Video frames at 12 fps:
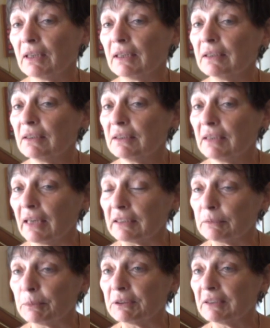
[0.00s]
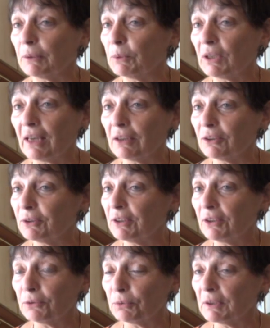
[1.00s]
that in the textbooks they were not
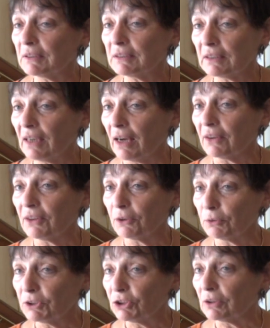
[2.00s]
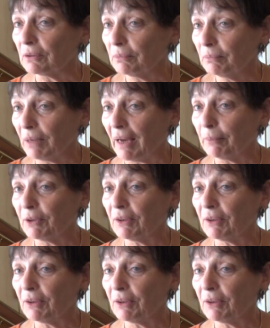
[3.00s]
learning the real Tanakh, the original Bible.